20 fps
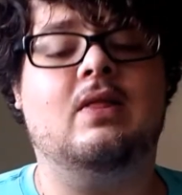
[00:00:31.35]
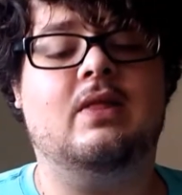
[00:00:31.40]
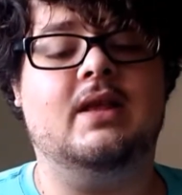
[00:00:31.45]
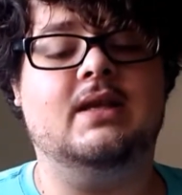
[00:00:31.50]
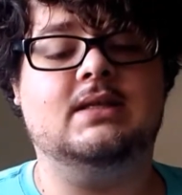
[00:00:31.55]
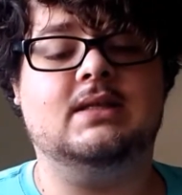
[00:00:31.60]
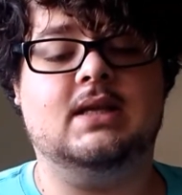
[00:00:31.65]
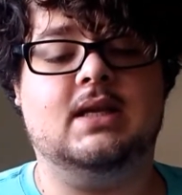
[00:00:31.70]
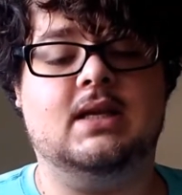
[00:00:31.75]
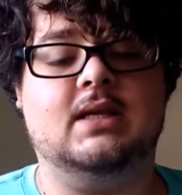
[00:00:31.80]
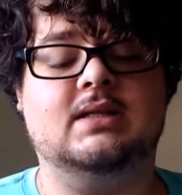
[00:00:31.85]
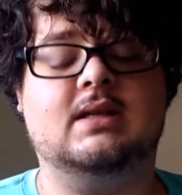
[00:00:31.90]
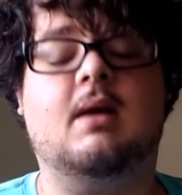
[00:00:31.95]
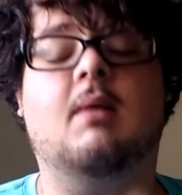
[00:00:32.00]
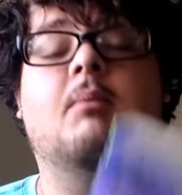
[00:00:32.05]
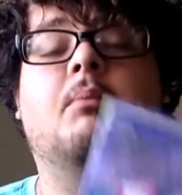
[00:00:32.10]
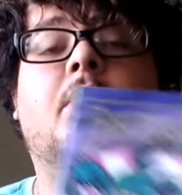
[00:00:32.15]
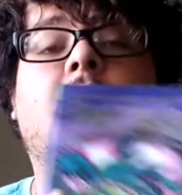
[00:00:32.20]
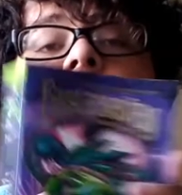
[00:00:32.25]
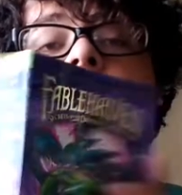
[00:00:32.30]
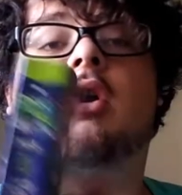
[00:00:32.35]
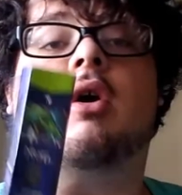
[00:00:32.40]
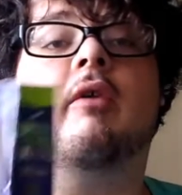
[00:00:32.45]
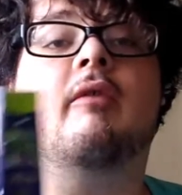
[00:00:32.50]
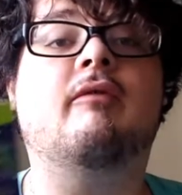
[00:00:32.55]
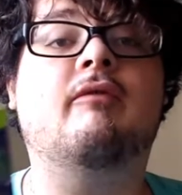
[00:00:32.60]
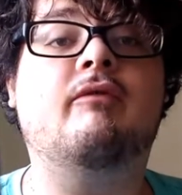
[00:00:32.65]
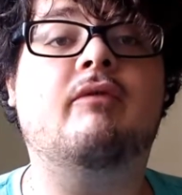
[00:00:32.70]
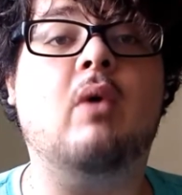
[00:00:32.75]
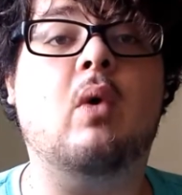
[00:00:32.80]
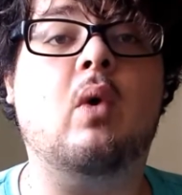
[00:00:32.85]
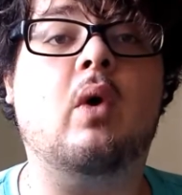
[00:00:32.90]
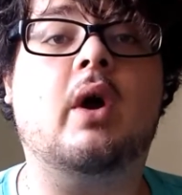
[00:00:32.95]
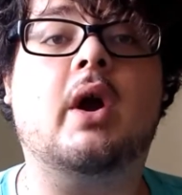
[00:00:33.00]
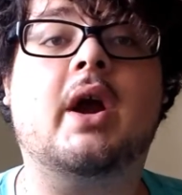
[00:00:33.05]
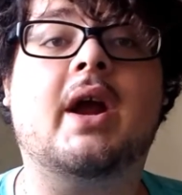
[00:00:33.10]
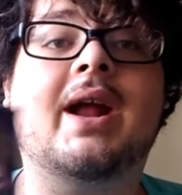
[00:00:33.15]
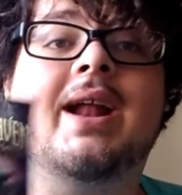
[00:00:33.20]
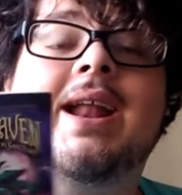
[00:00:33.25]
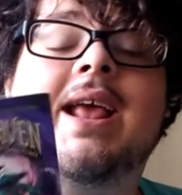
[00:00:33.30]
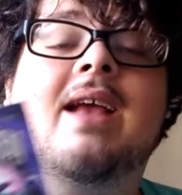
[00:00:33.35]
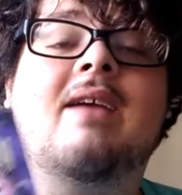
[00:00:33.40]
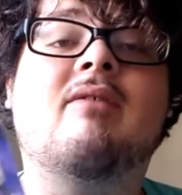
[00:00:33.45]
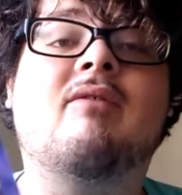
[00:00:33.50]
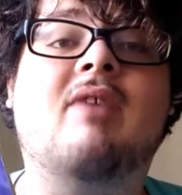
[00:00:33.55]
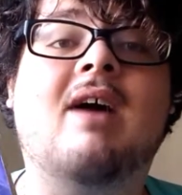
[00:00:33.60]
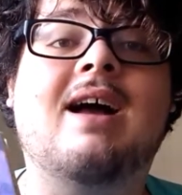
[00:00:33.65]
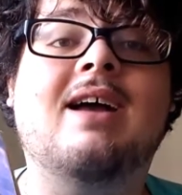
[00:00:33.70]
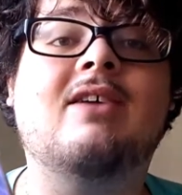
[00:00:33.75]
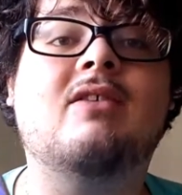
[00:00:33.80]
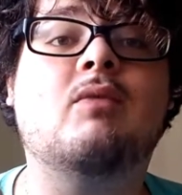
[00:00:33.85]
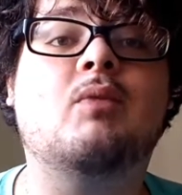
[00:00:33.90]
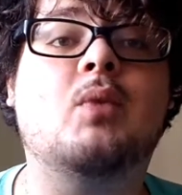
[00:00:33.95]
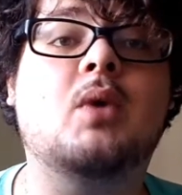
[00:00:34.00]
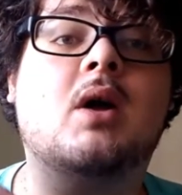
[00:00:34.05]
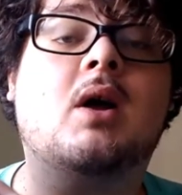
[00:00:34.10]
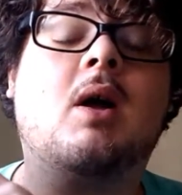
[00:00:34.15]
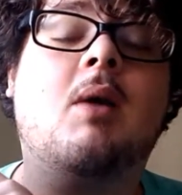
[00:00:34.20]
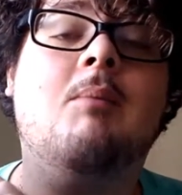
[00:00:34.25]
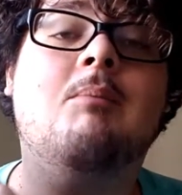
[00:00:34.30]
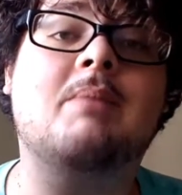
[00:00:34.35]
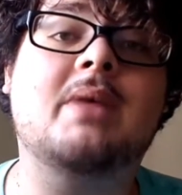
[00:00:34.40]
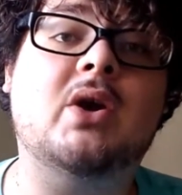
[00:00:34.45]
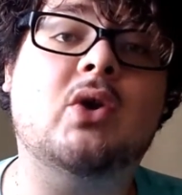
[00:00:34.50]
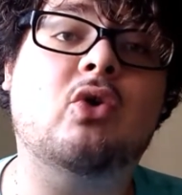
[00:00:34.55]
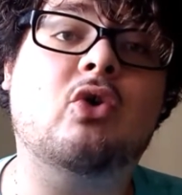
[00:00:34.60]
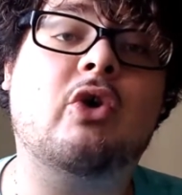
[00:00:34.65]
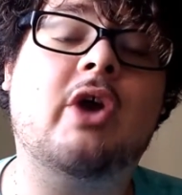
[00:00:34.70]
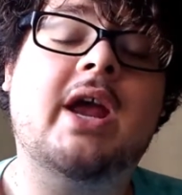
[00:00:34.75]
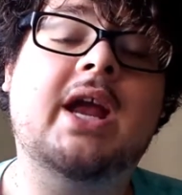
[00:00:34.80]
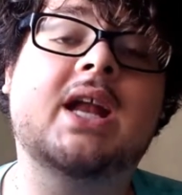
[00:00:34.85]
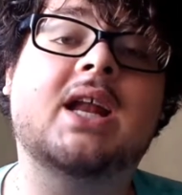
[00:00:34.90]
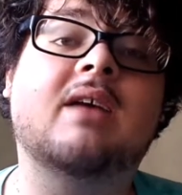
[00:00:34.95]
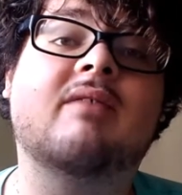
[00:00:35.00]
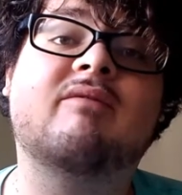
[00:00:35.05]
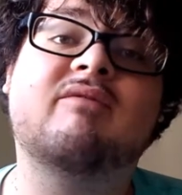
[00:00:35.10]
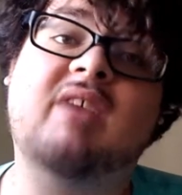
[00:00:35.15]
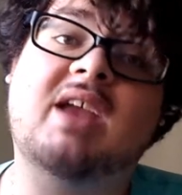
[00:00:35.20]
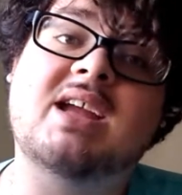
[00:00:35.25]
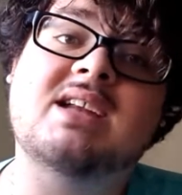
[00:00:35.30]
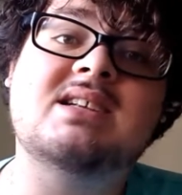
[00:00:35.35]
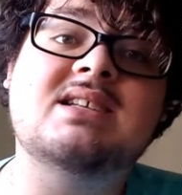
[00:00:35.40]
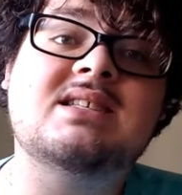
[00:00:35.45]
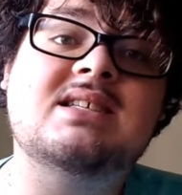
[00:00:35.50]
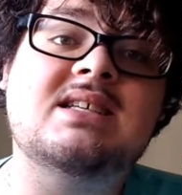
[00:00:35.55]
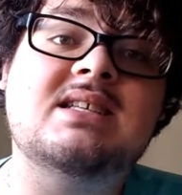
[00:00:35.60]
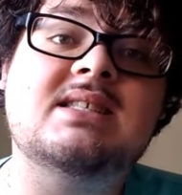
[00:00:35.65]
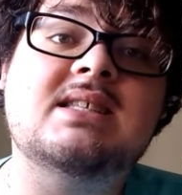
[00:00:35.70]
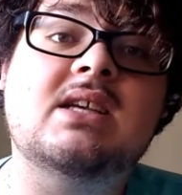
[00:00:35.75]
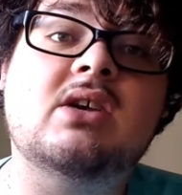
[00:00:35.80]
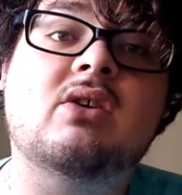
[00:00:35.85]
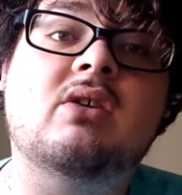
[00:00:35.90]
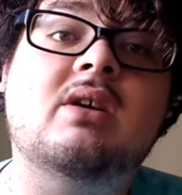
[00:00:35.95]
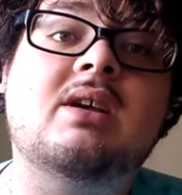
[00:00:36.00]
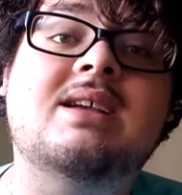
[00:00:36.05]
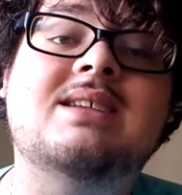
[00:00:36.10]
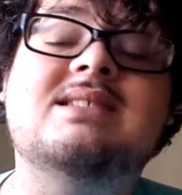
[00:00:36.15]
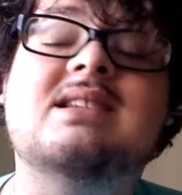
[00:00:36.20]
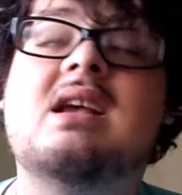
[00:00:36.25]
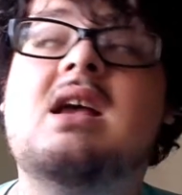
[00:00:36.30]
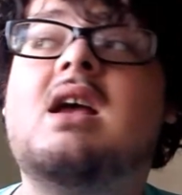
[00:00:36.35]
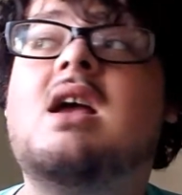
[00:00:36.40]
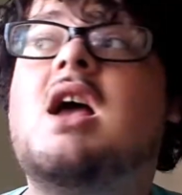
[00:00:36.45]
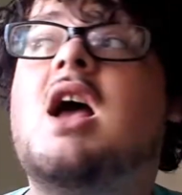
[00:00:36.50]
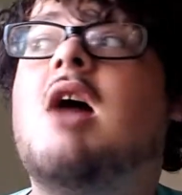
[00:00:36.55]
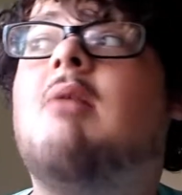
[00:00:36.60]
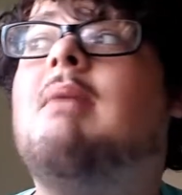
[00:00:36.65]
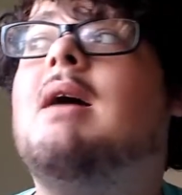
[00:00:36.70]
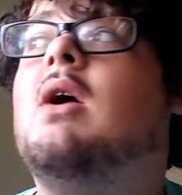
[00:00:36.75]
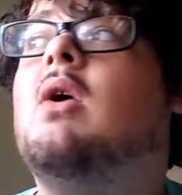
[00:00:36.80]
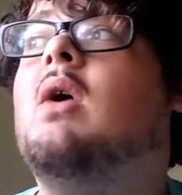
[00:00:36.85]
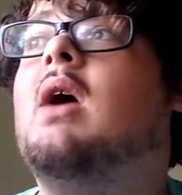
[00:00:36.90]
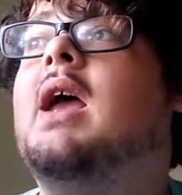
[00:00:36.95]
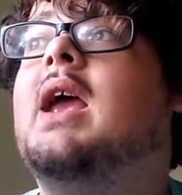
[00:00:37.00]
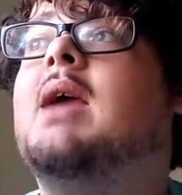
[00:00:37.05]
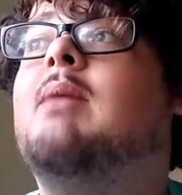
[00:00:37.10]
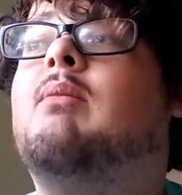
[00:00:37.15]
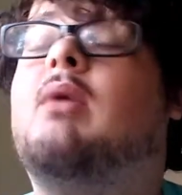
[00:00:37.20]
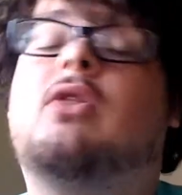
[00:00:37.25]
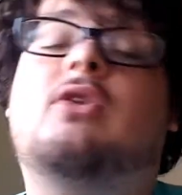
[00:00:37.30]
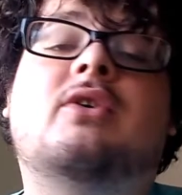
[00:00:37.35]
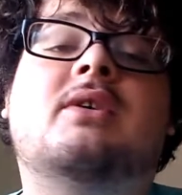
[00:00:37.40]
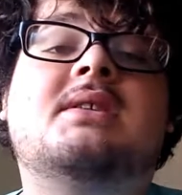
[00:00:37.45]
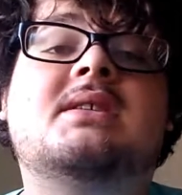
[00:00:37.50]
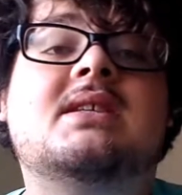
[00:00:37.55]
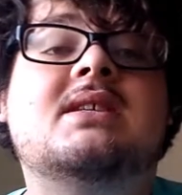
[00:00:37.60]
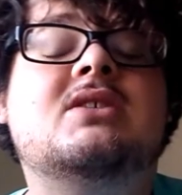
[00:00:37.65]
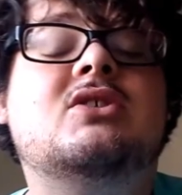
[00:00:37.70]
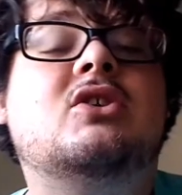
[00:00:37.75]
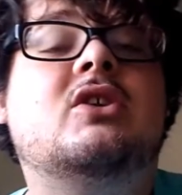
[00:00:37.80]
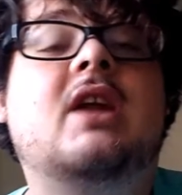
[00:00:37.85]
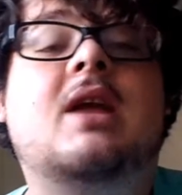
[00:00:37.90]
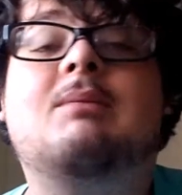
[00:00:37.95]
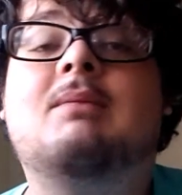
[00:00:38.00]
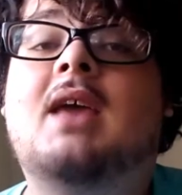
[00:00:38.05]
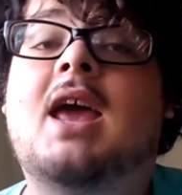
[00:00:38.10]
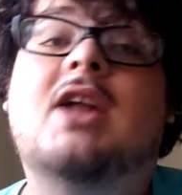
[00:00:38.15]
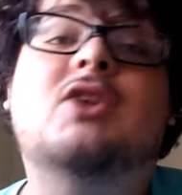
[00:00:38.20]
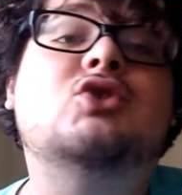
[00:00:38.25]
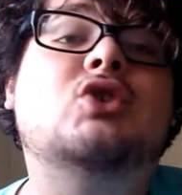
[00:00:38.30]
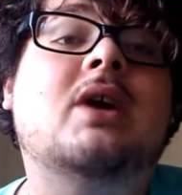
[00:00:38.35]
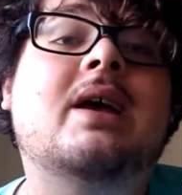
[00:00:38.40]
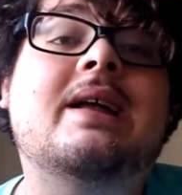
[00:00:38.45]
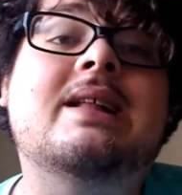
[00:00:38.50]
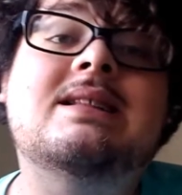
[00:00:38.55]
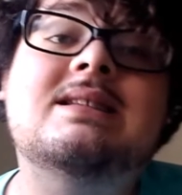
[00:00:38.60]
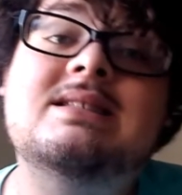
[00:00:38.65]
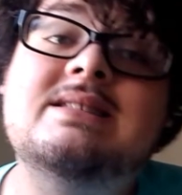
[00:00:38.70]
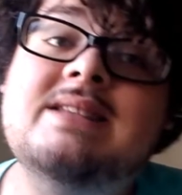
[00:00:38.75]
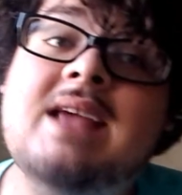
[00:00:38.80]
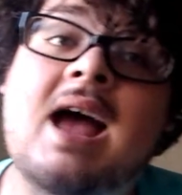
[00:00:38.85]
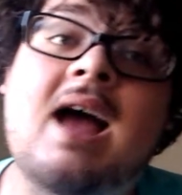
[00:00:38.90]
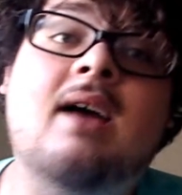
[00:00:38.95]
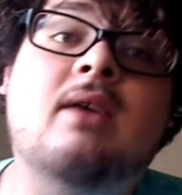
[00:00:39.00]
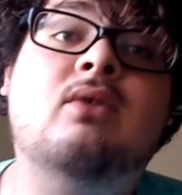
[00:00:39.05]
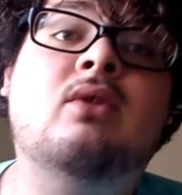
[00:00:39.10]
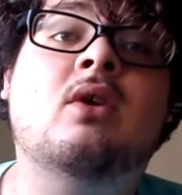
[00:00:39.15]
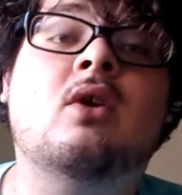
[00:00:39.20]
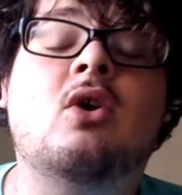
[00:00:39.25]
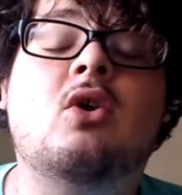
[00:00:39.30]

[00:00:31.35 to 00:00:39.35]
This is book 4 in a 5-book middle grade fantasy series about a brother and sister named Kendra and Seth